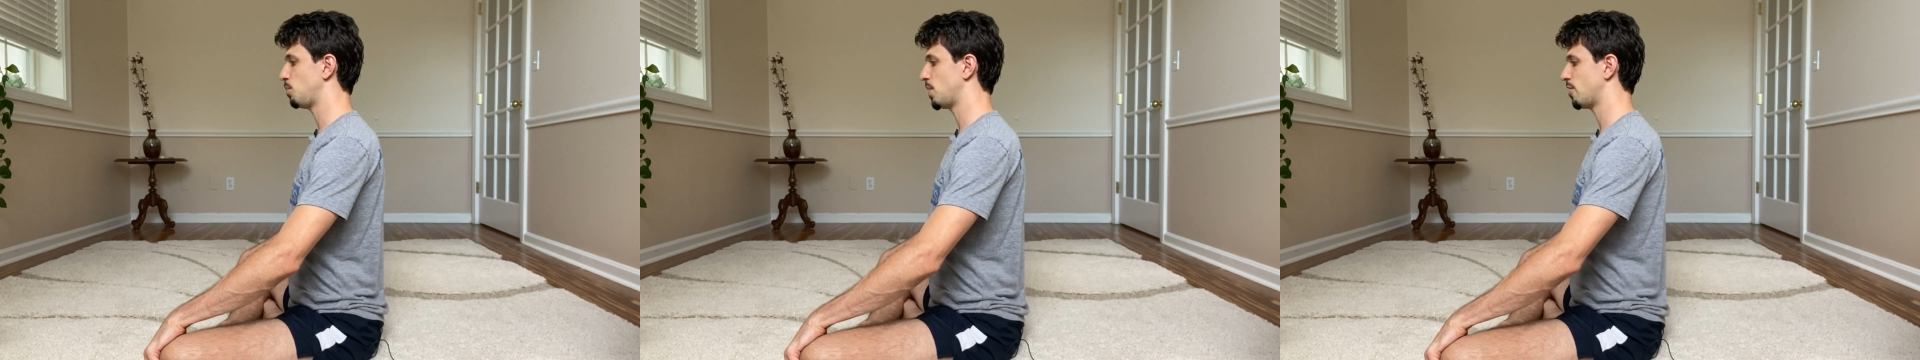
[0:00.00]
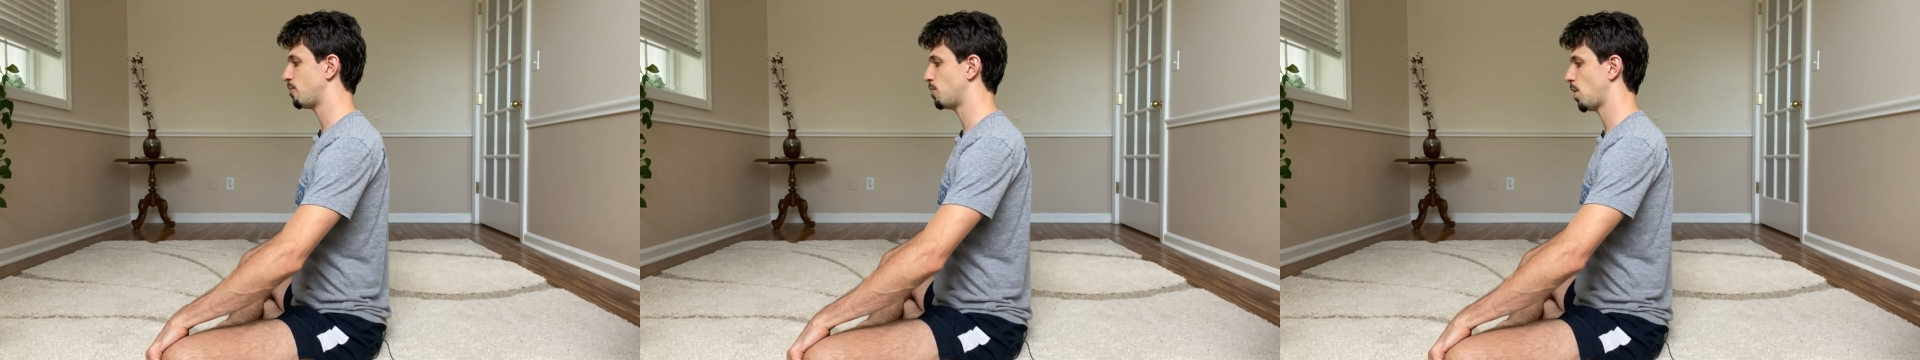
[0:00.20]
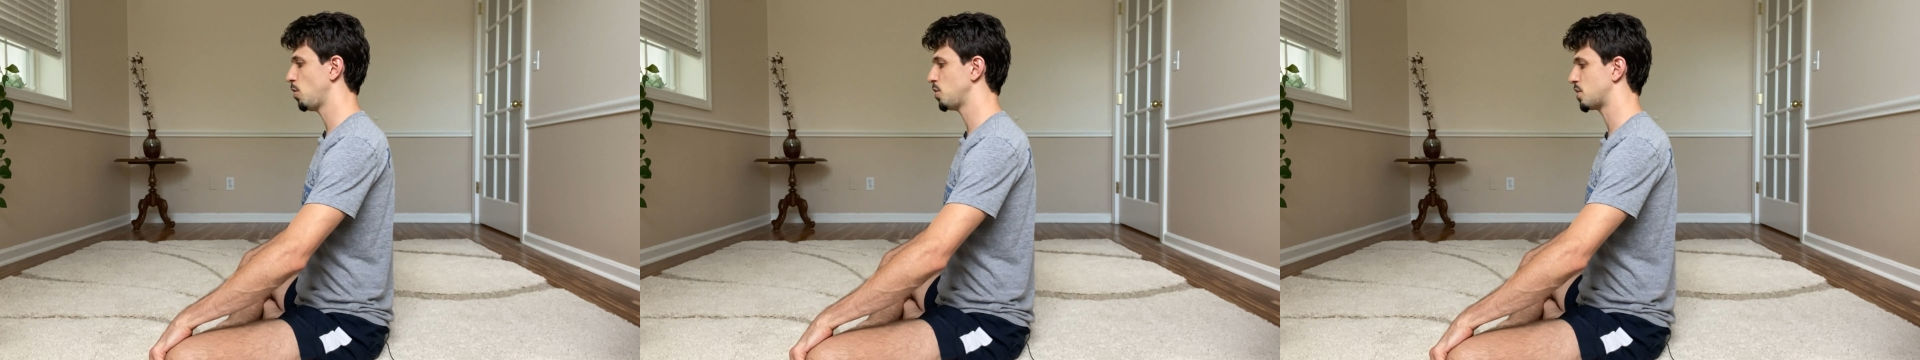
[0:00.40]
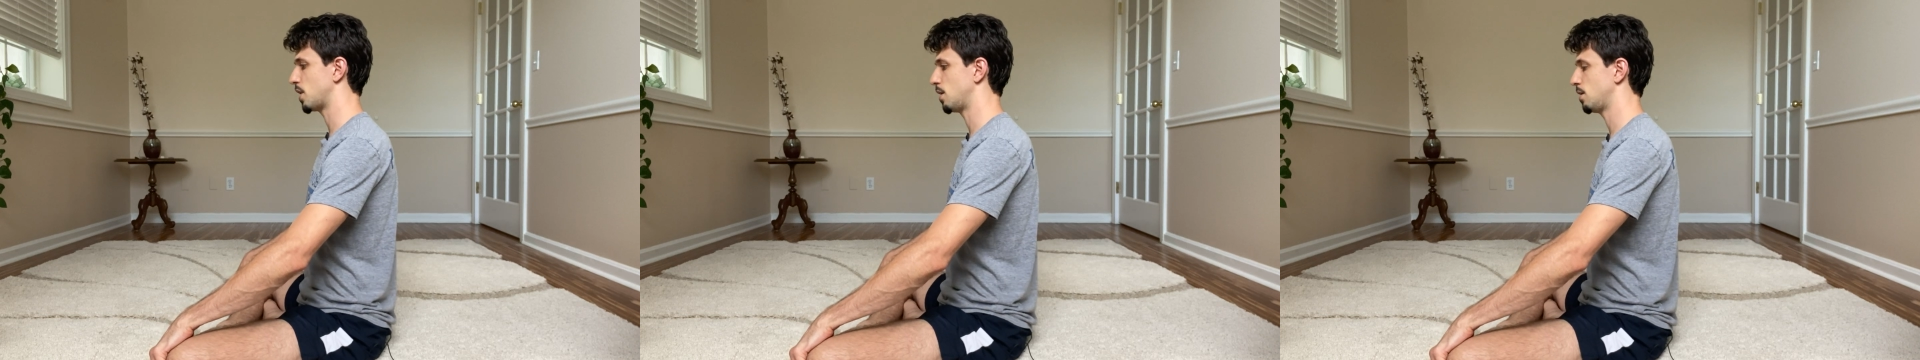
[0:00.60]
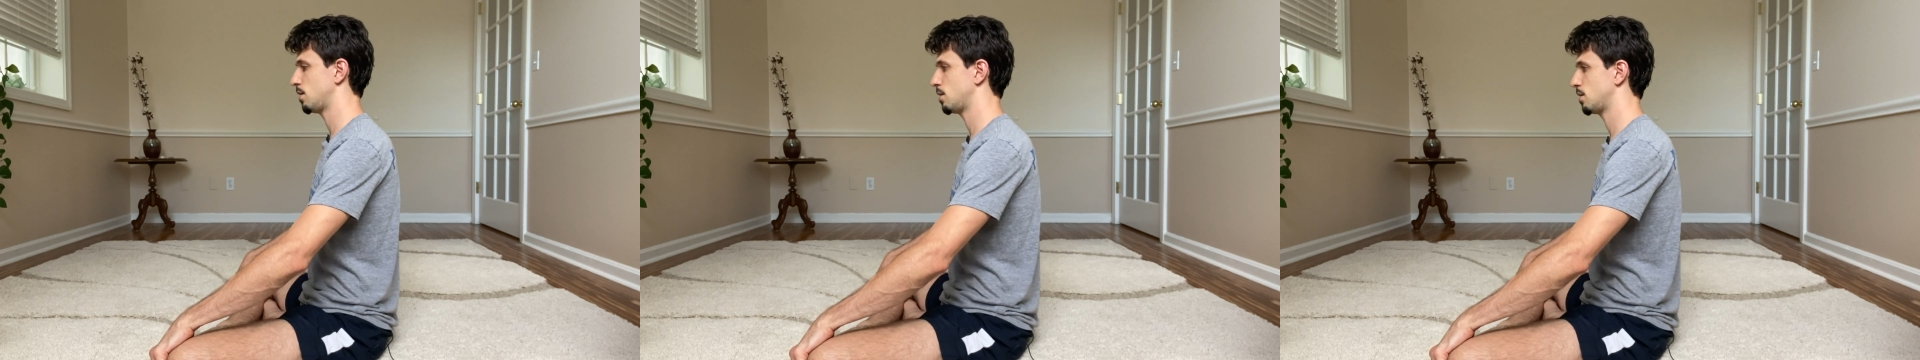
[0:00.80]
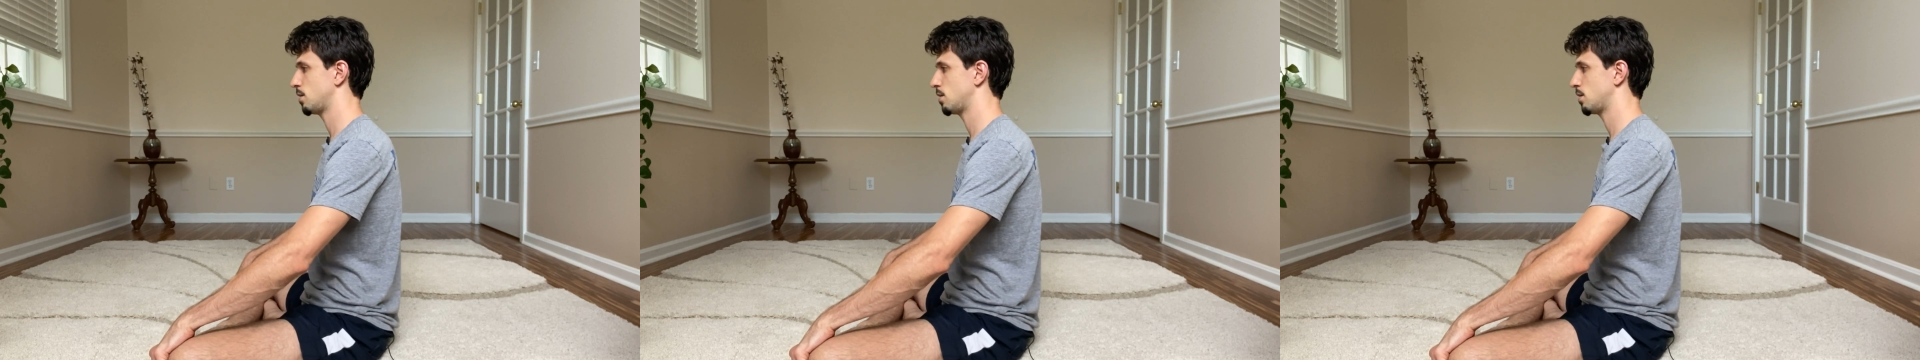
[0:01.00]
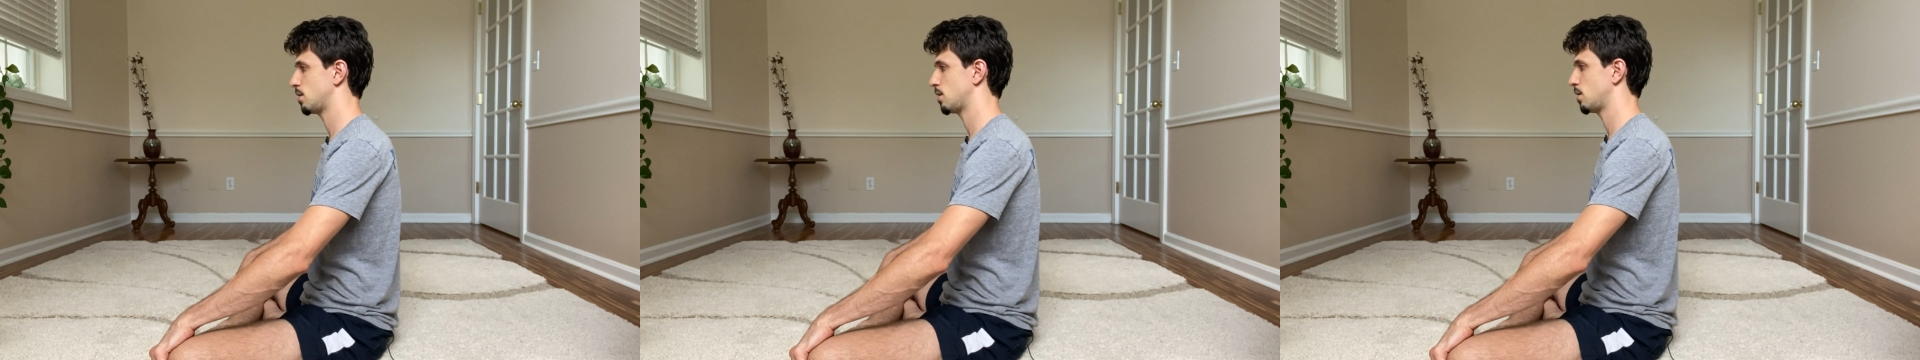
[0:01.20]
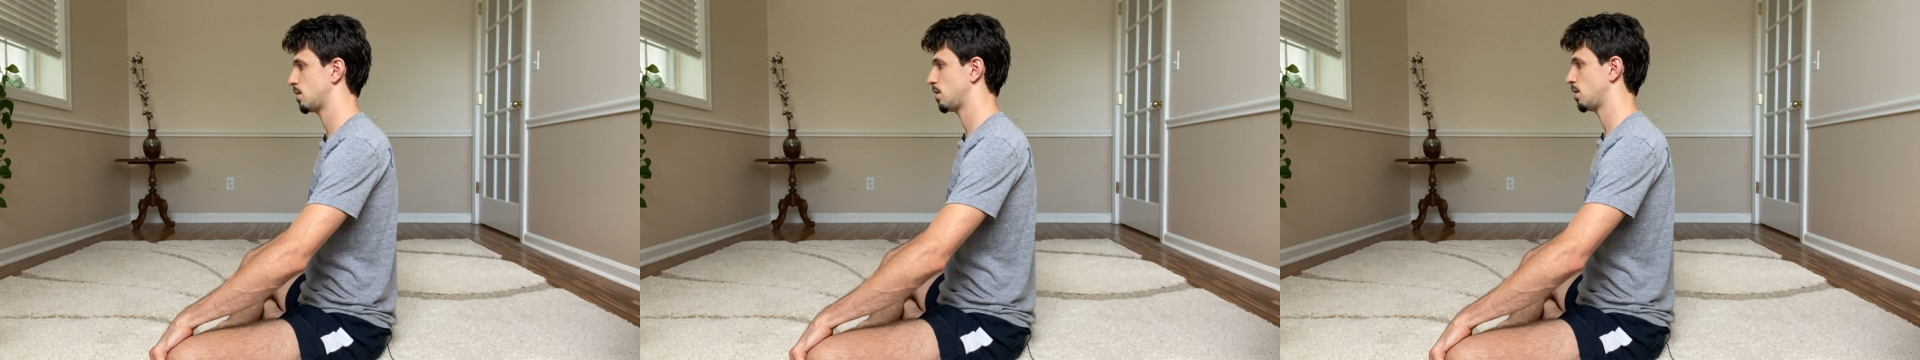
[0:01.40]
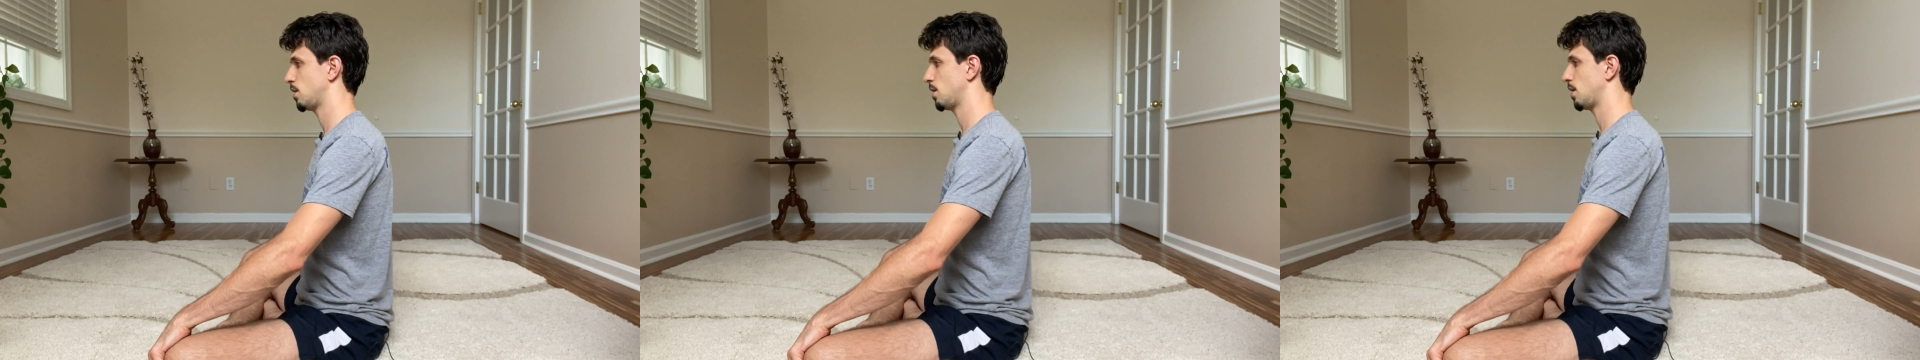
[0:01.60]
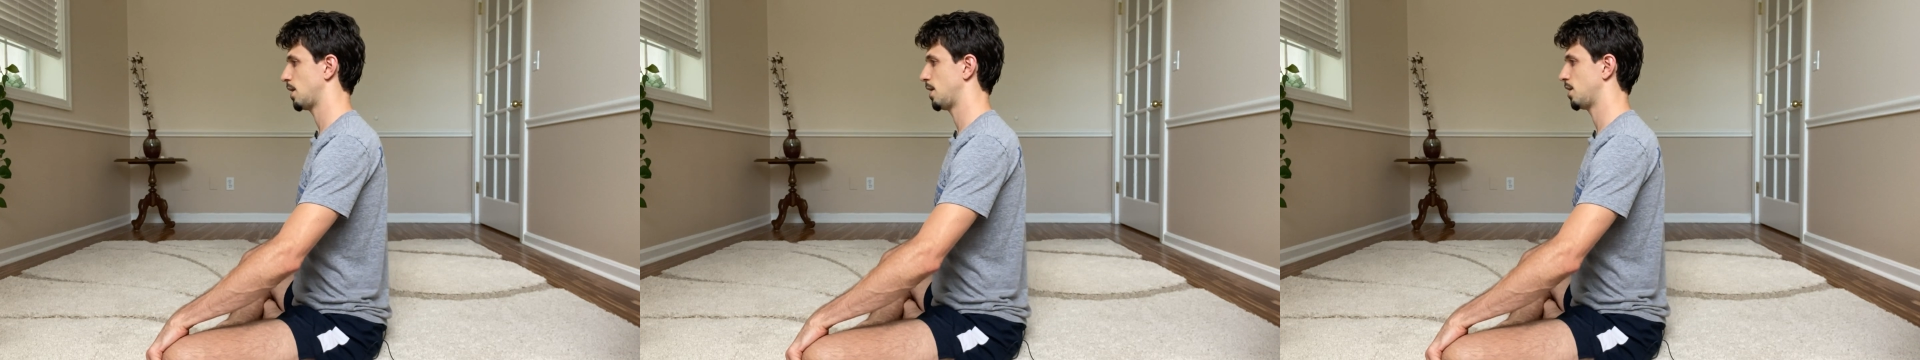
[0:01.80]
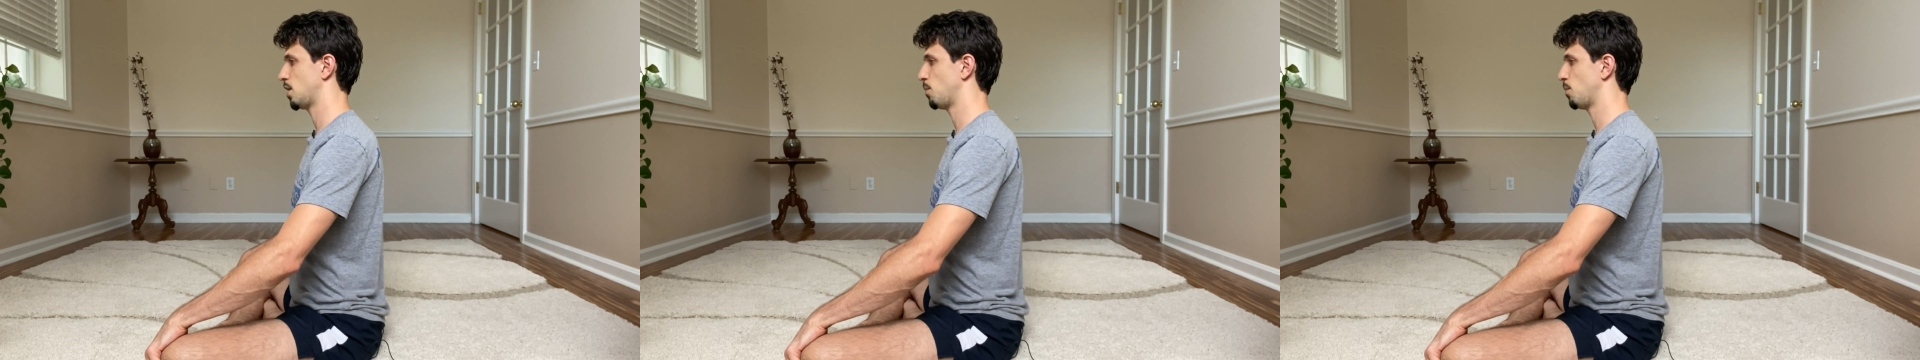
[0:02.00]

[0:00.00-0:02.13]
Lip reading: bit of motion into